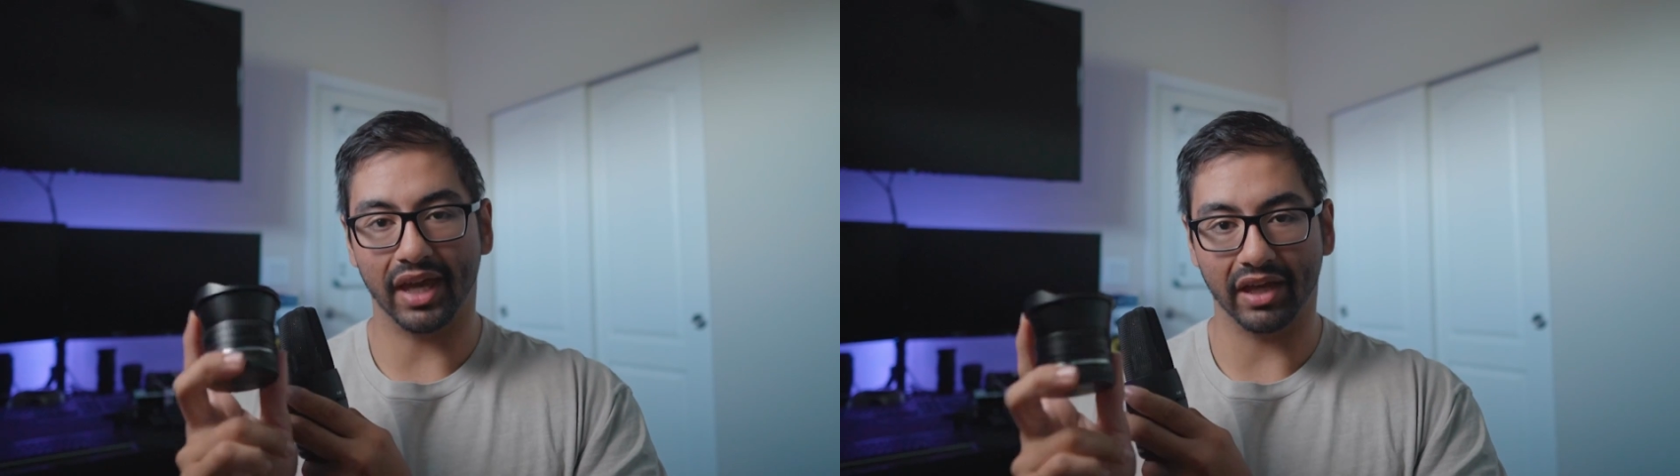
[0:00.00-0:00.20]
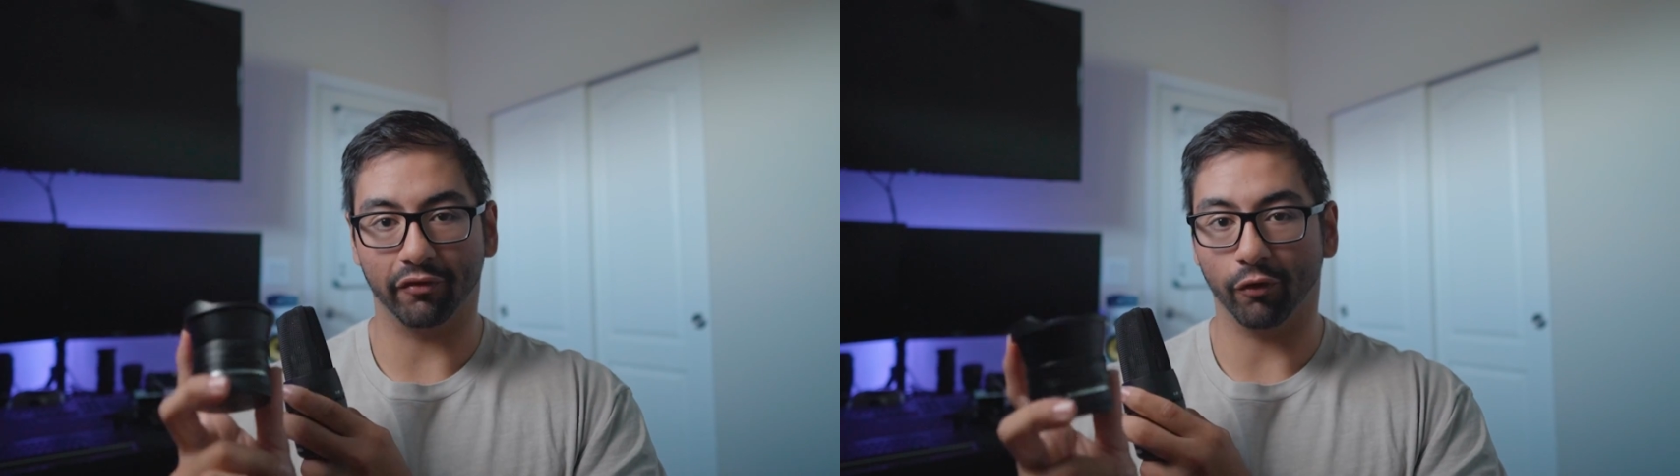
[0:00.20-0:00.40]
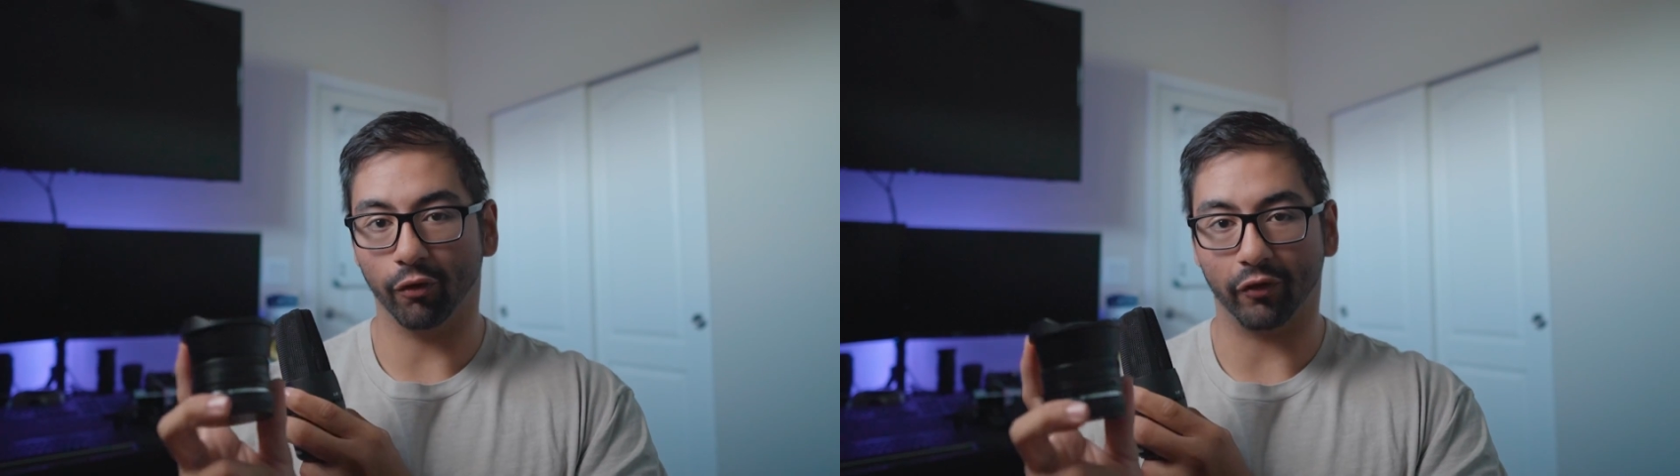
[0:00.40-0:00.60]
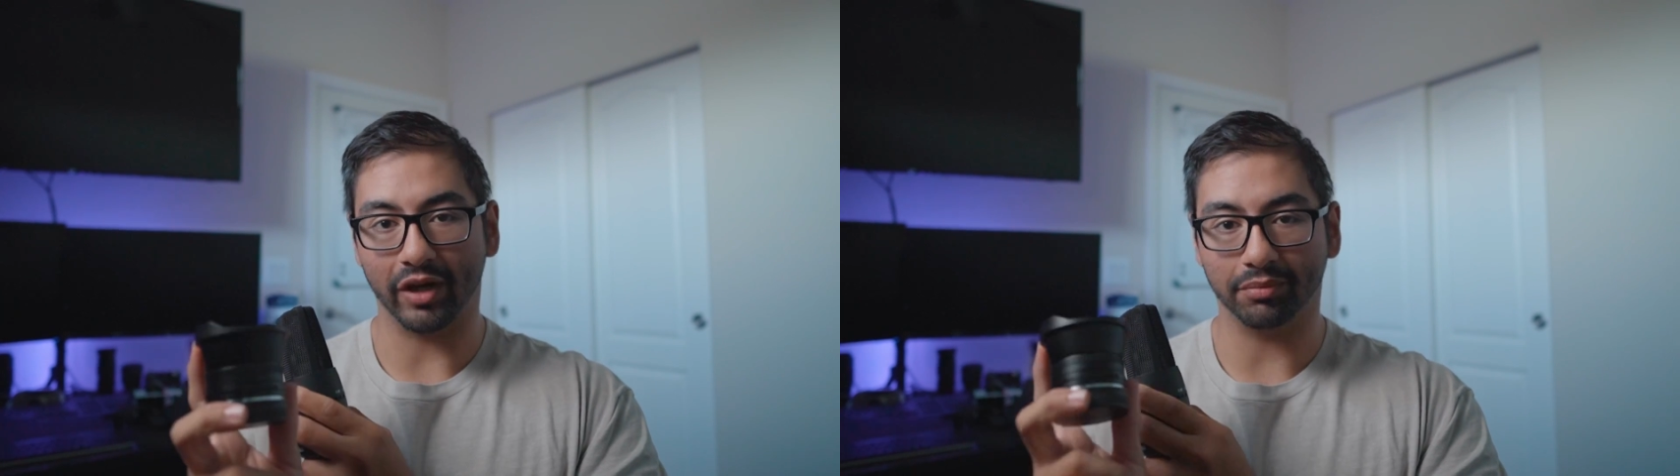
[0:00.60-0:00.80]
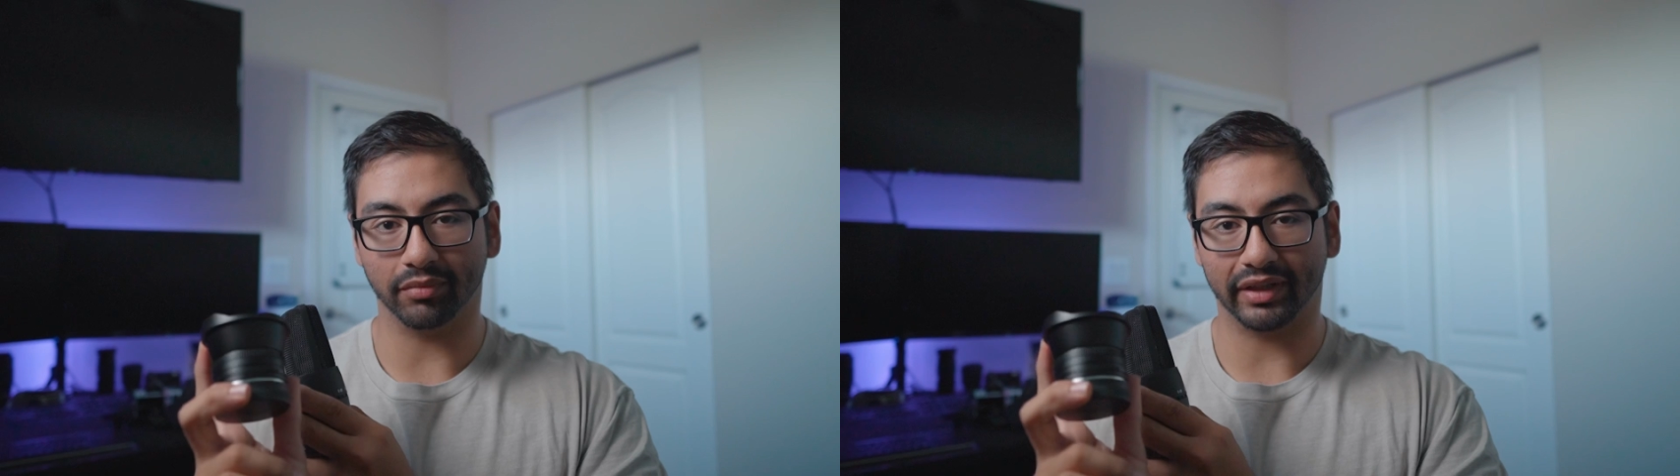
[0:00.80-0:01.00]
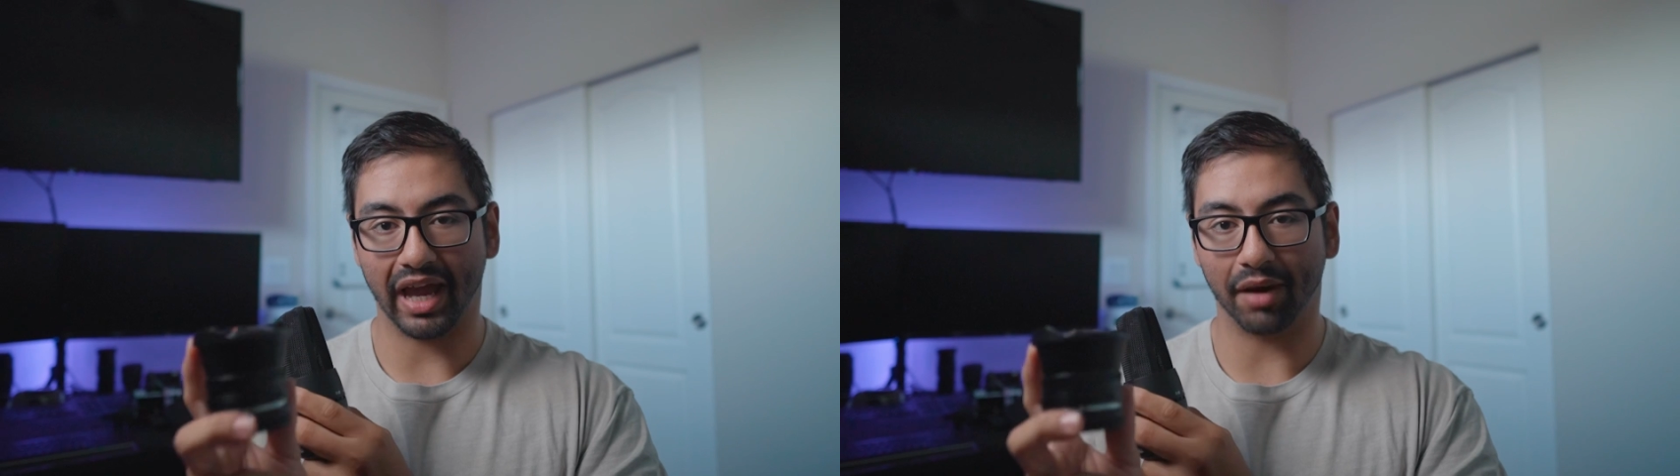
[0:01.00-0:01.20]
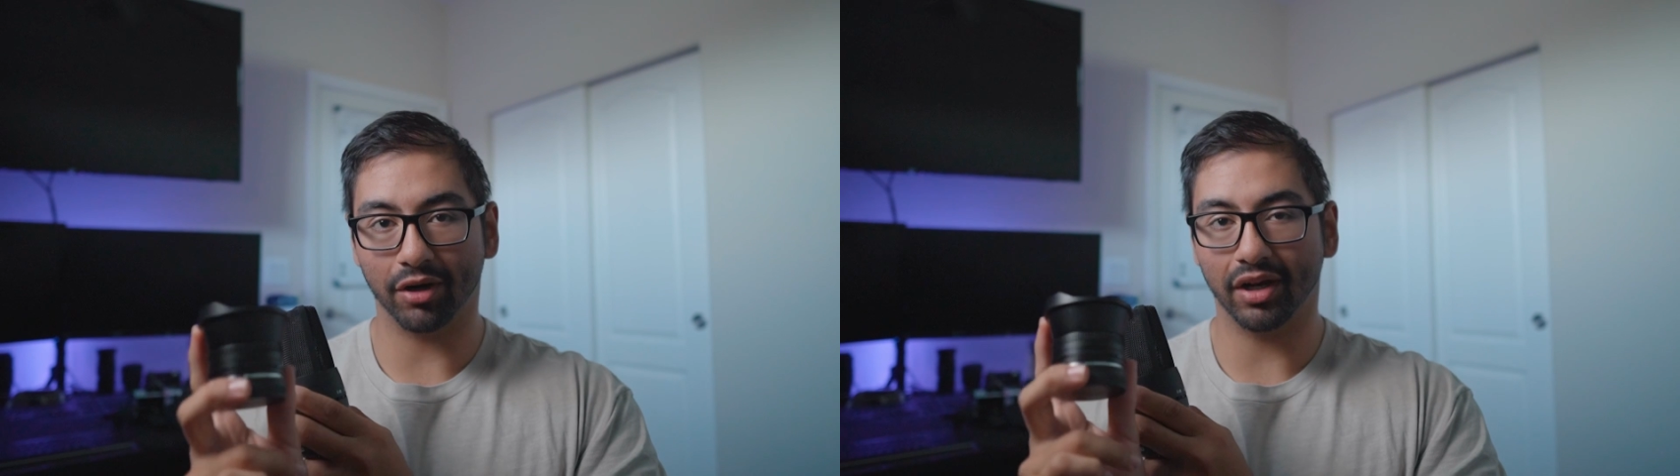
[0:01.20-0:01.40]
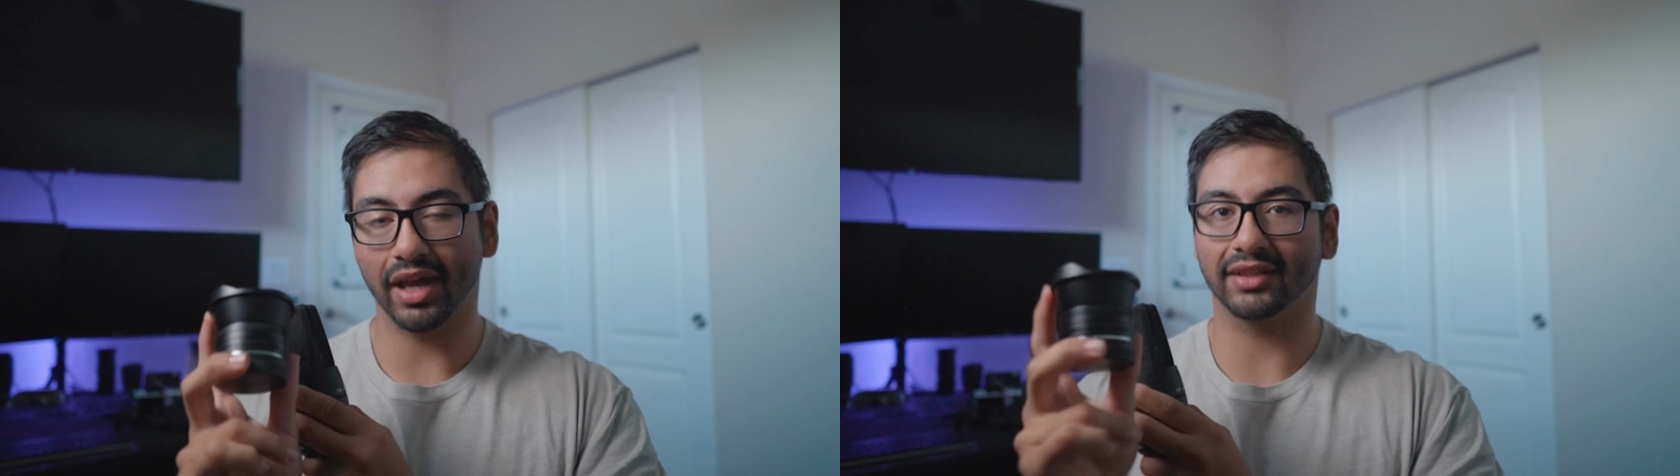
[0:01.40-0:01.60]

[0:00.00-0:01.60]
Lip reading: a full frame camera,